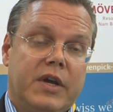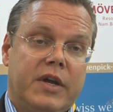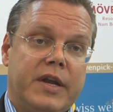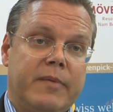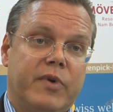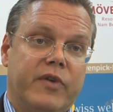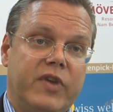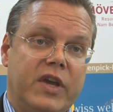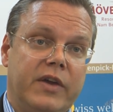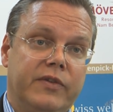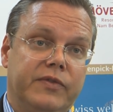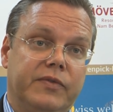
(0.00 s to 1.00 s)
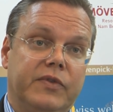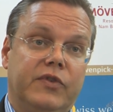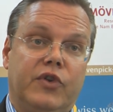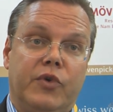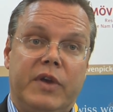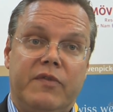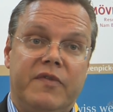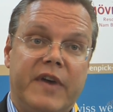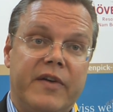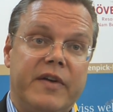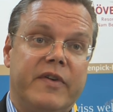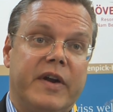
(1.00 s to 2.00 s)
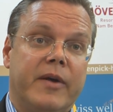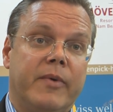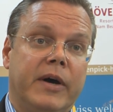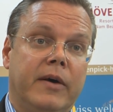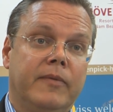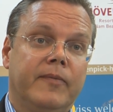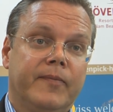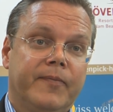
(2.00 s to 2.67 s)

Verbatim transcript: a number of years. It's doing very, very well.